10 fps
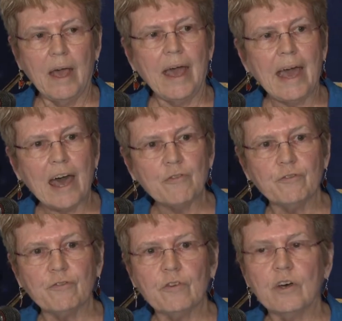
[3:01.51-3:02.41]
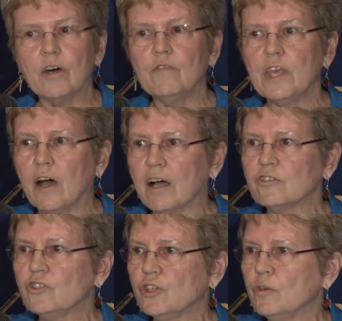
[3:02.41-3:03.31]
half of the
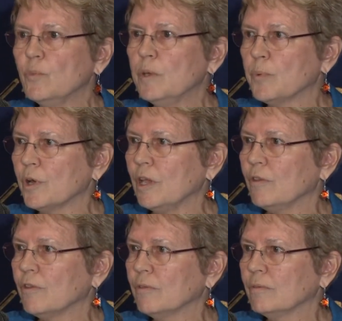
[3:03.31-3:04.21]
oxygen we breathe,